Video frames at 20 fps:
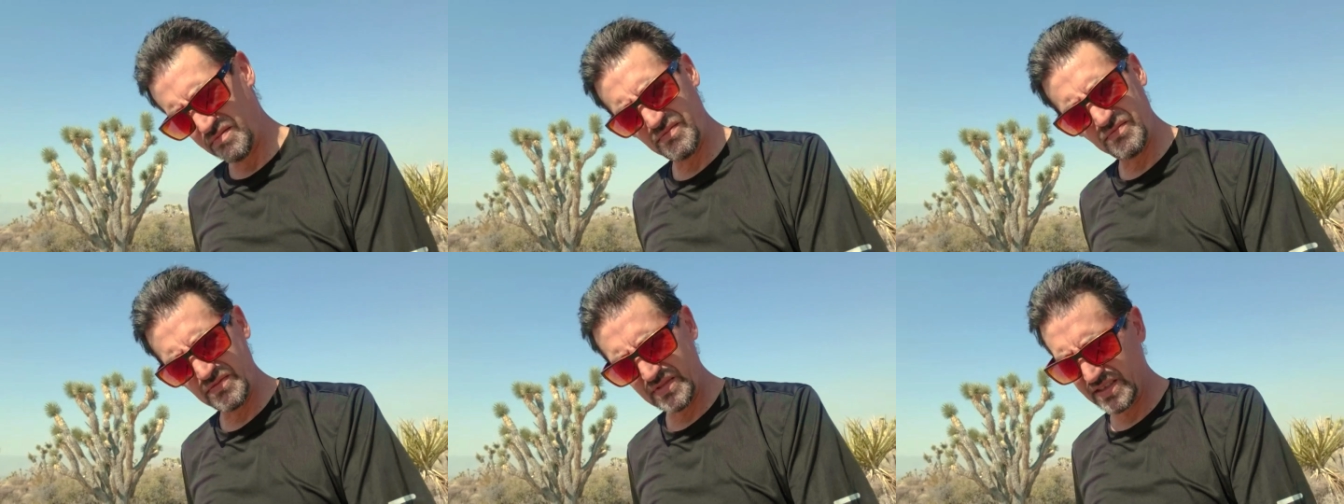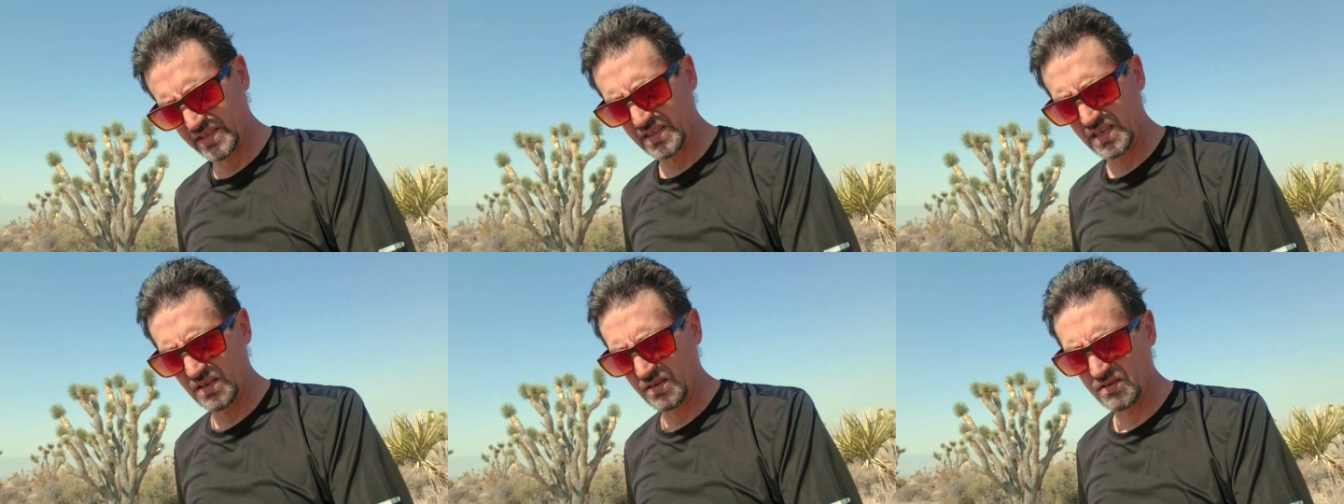
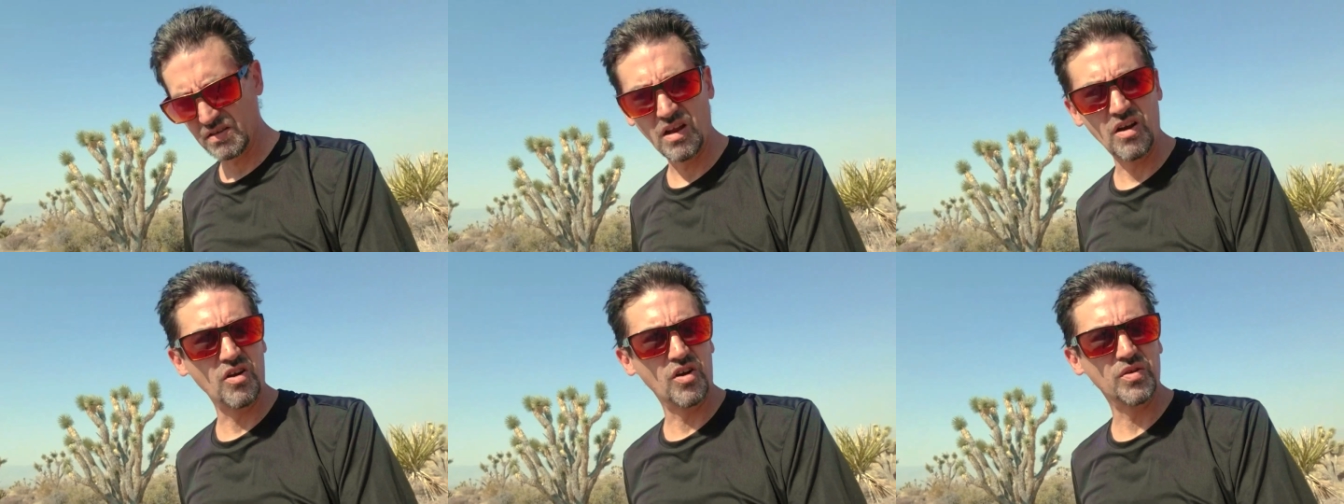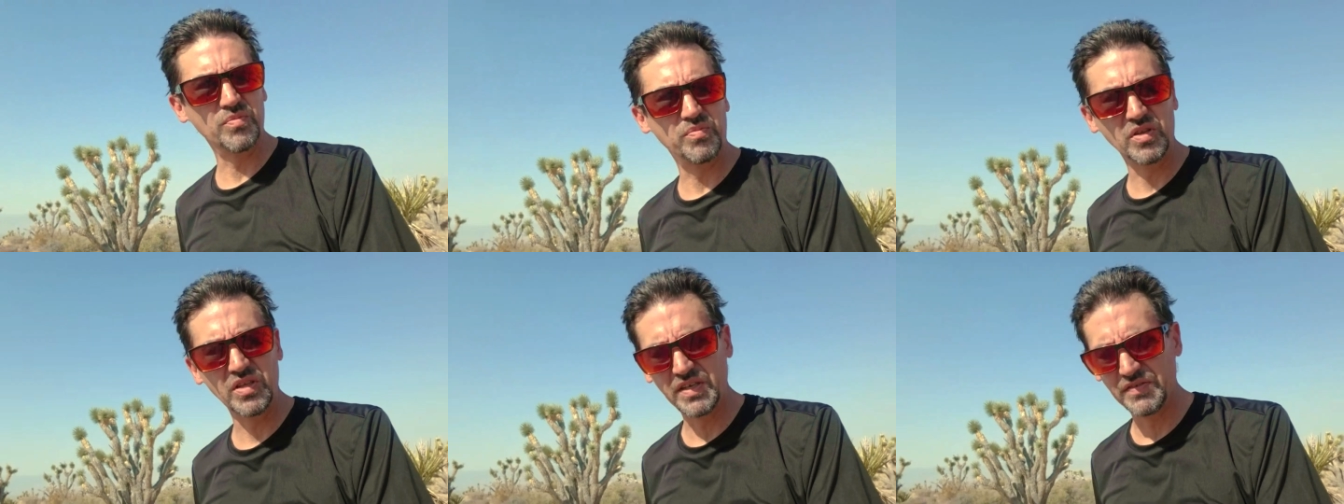that's kind of hard
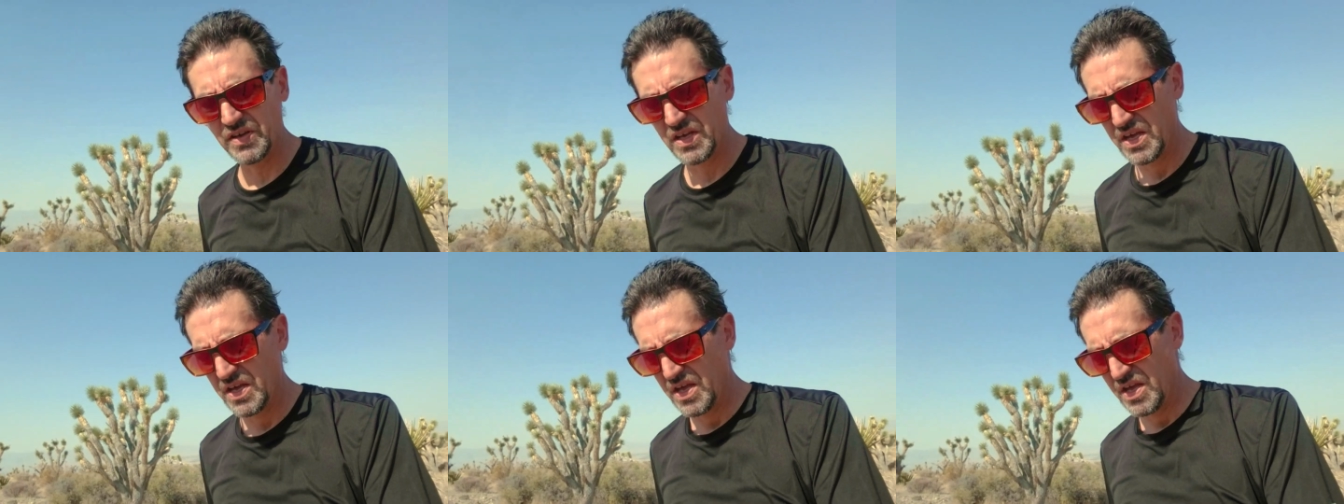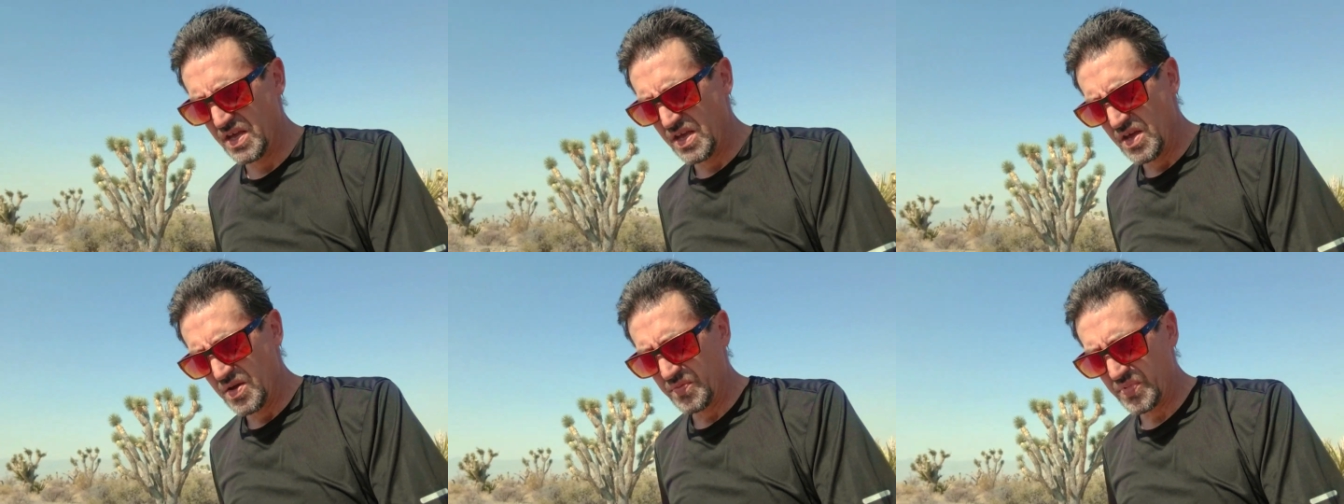to believe,
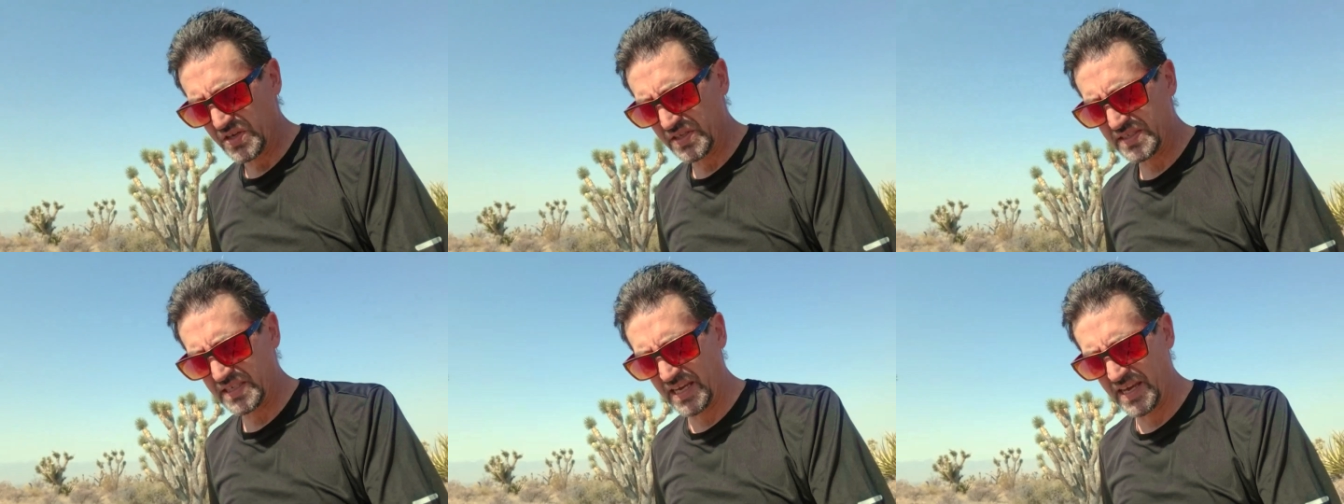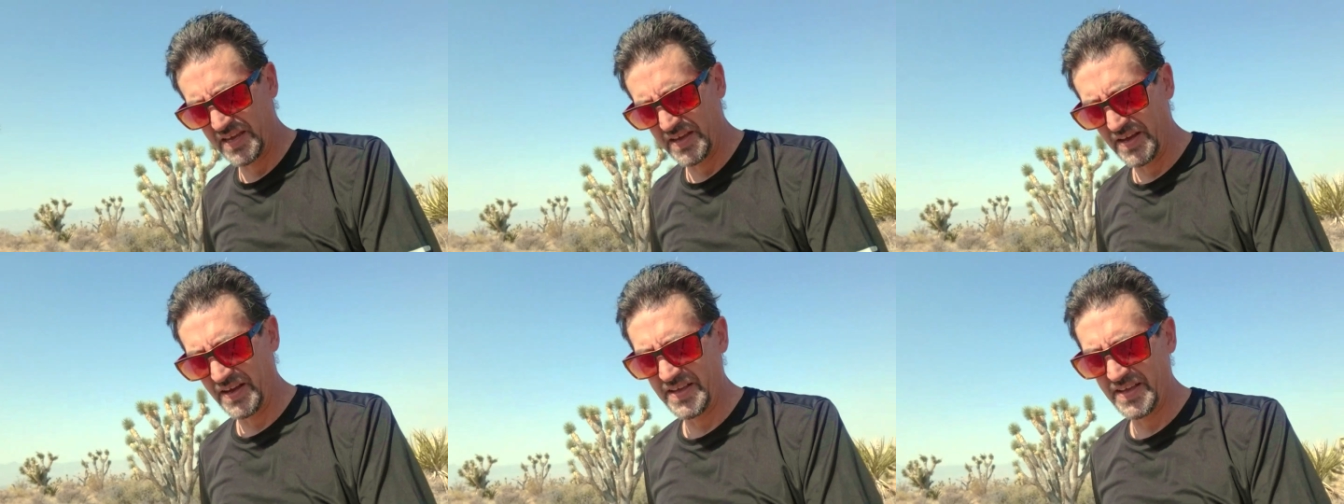but
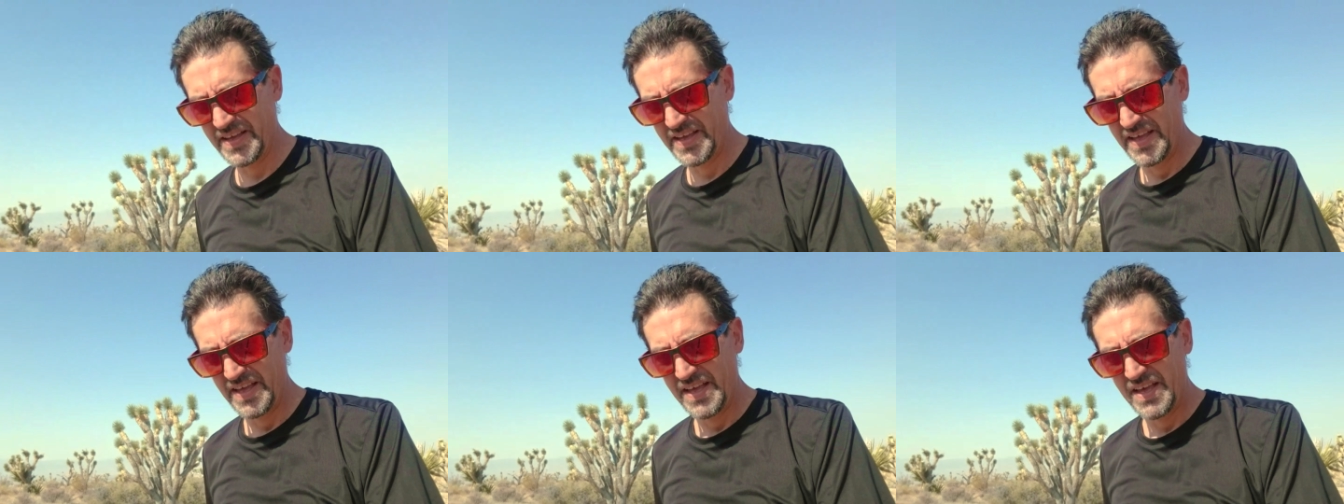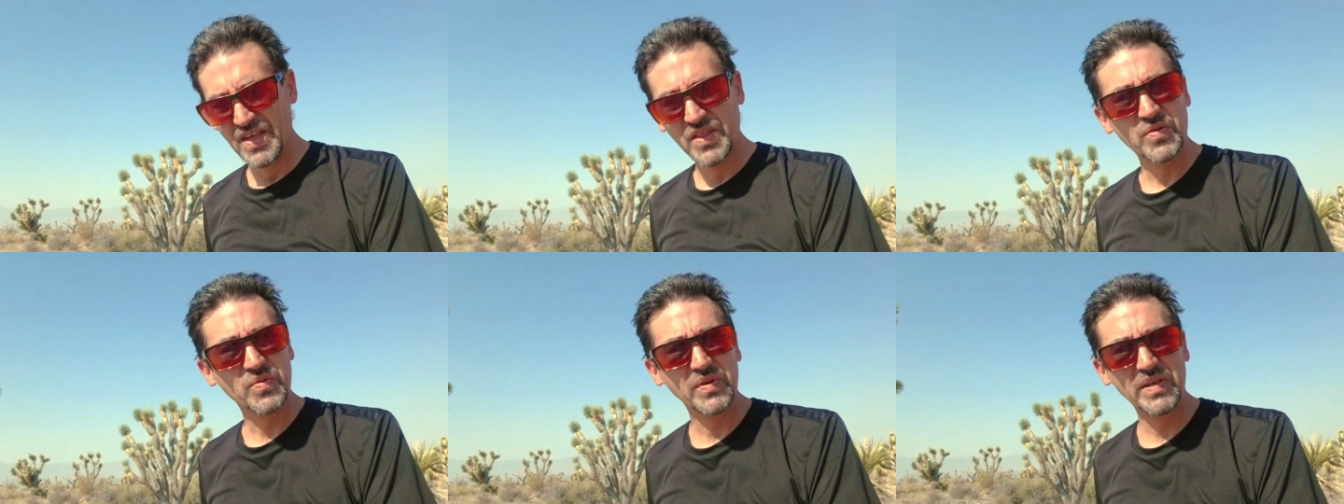
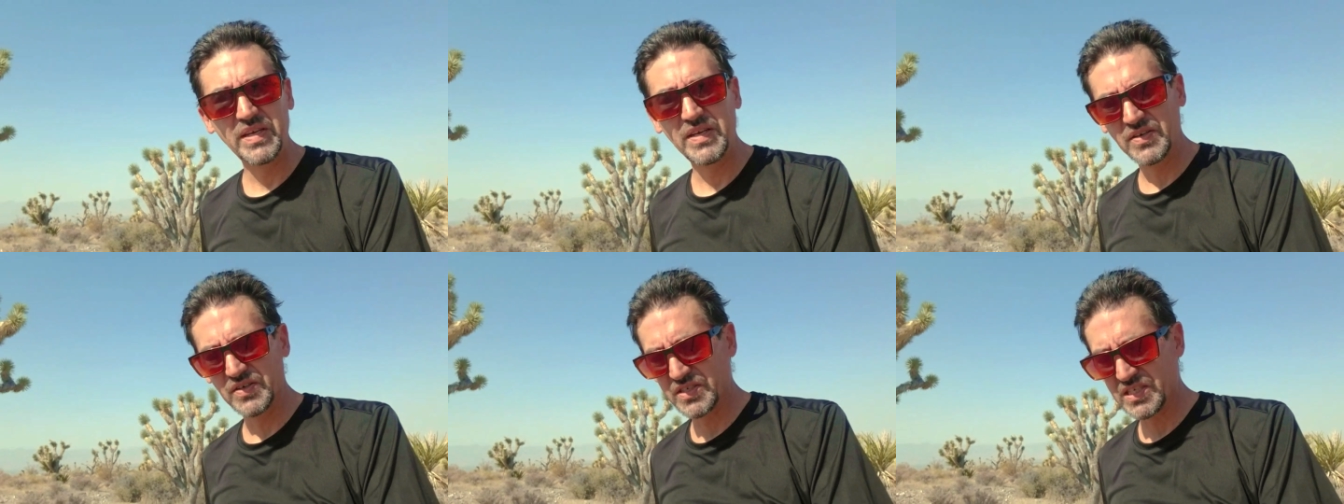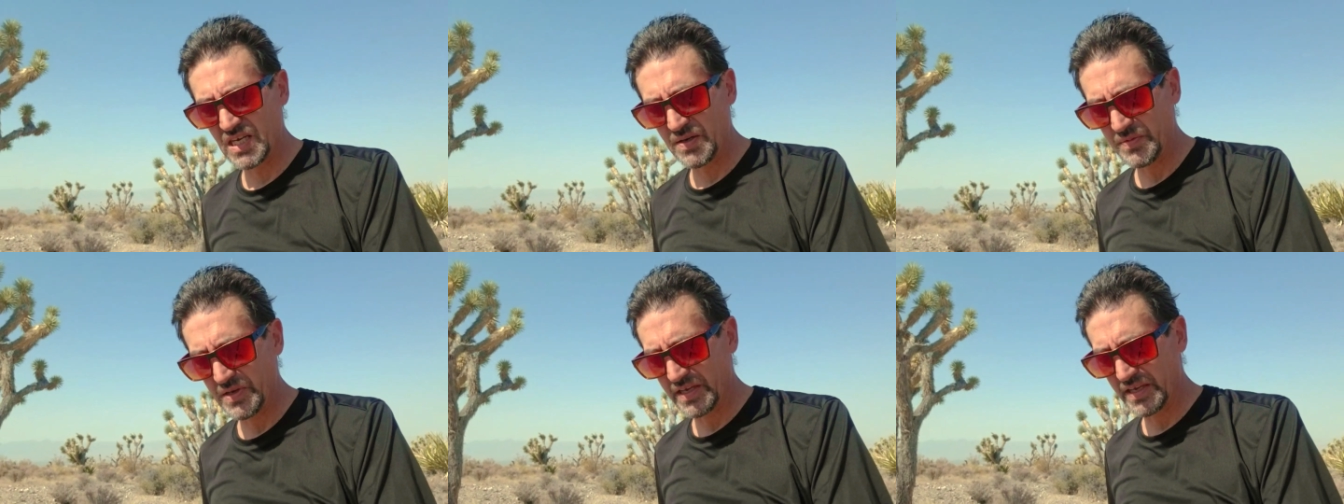3 years
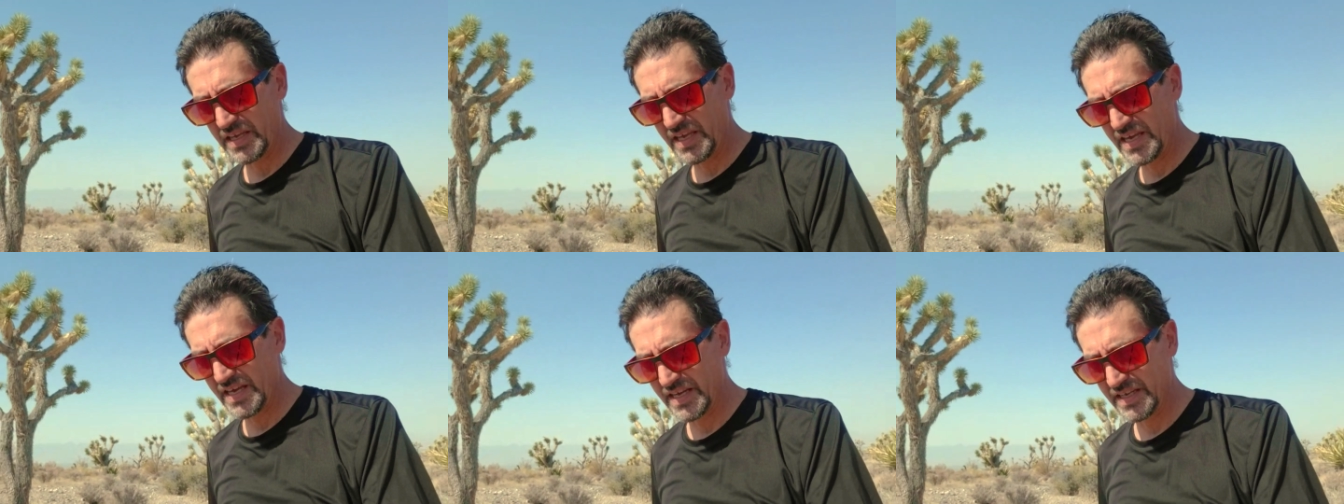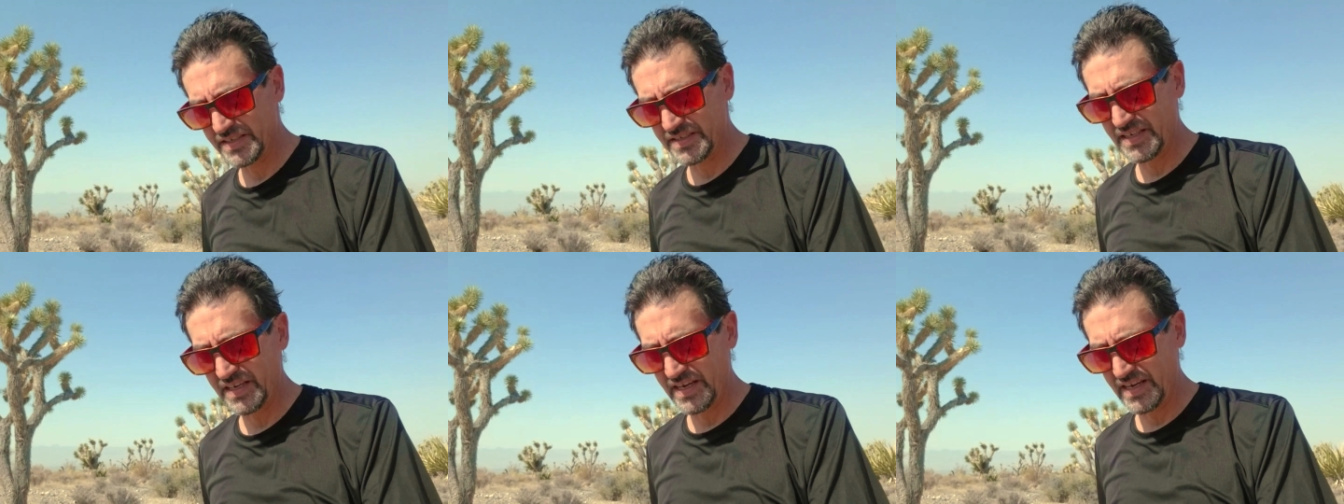coming,
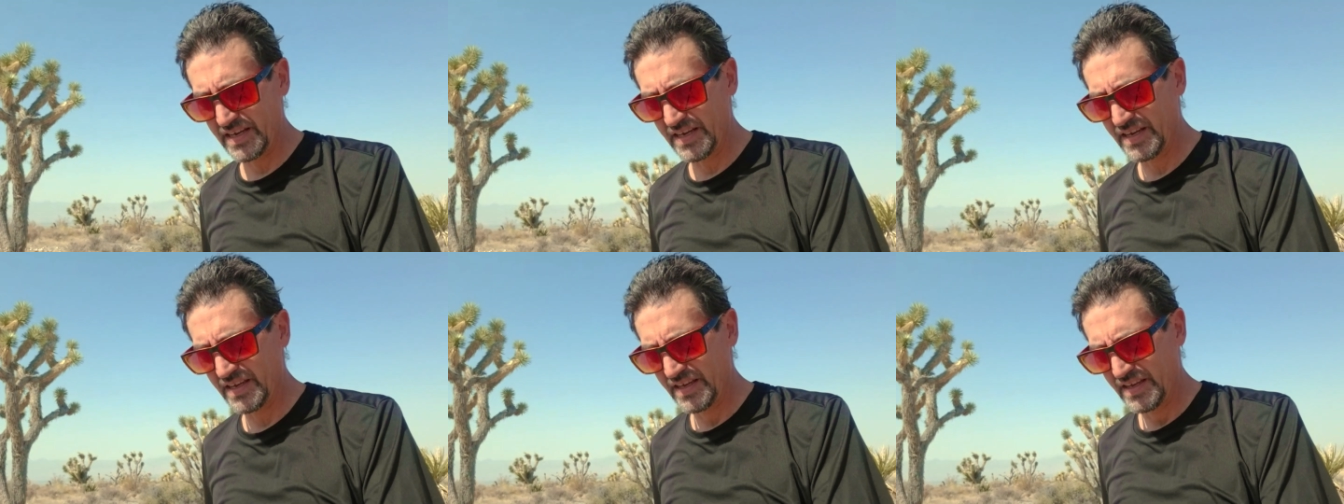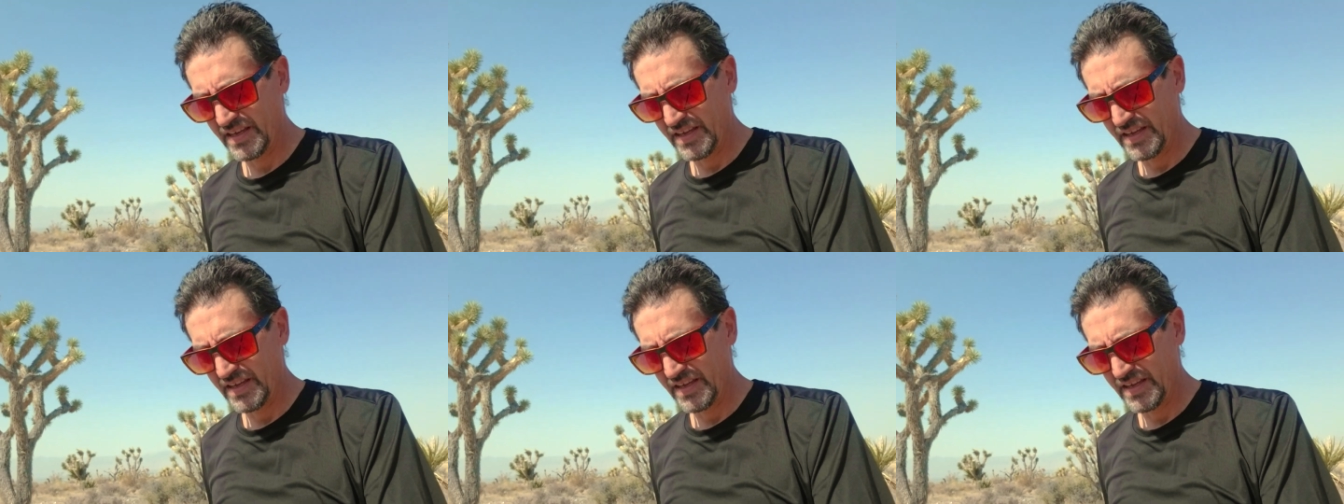and